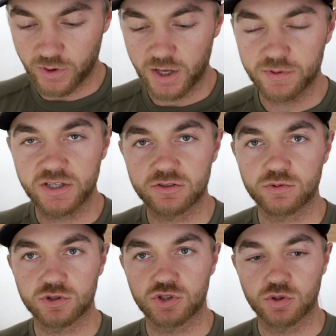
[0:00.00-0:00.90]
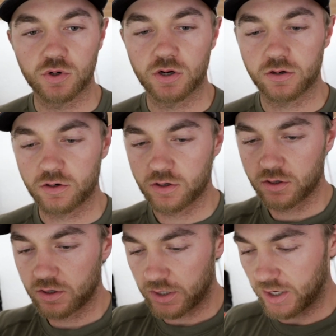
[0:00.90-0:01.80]
way, but these are real short,
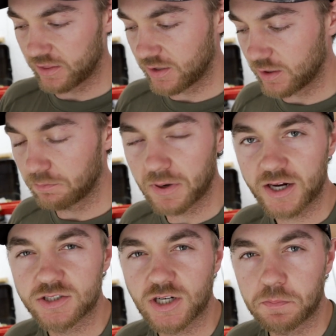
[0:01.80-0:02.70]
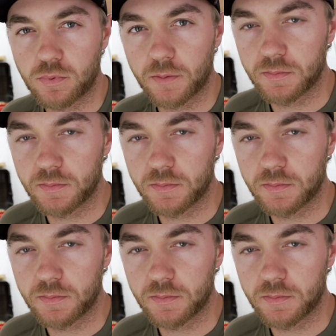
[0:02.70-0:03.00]
and I think the backstrap are probably